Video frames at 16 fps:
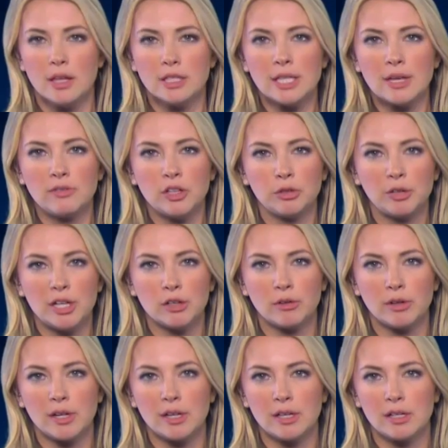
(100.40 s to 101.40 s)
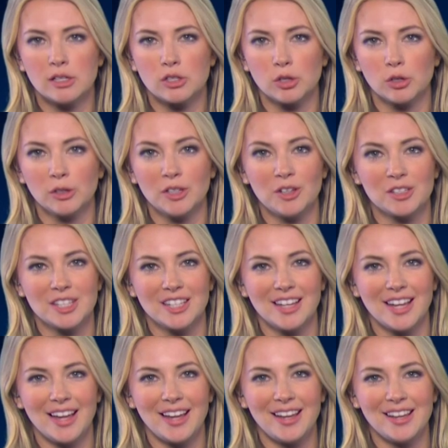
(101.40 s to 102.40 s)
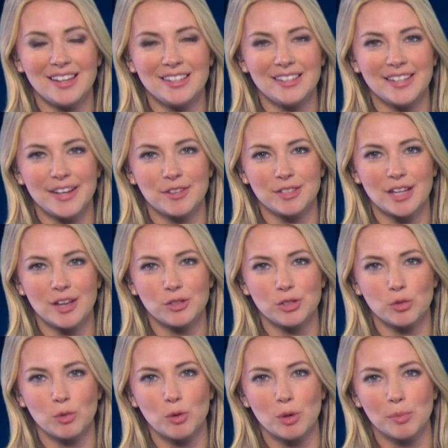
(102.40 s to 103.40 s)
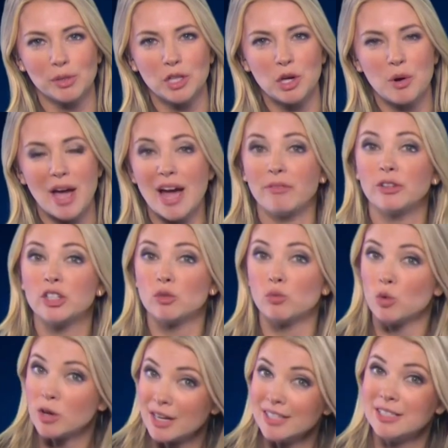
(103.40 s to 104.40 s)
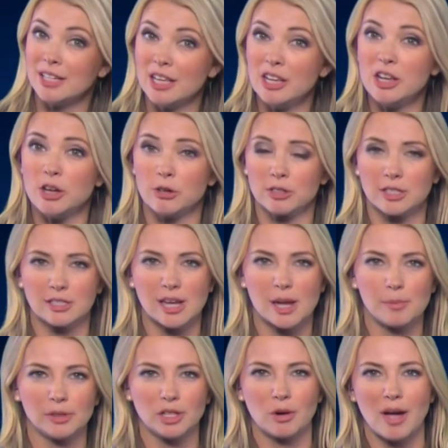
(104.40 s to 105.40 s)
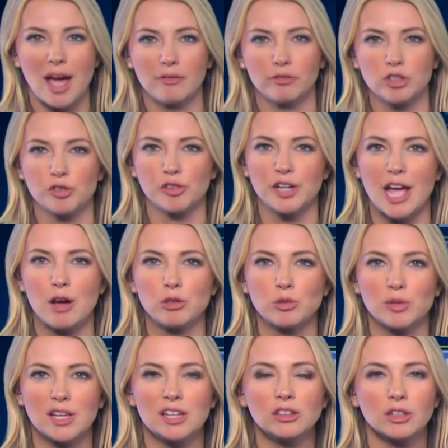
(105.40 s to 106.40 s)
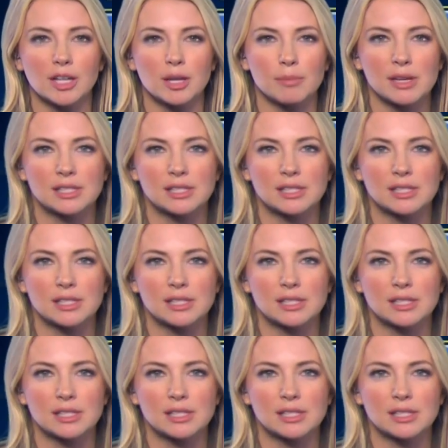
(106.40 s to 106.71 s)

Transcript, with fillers: 73 degrees earlier today in downtown, so we were below average and we'll continue to stay below average for now as we get a look at my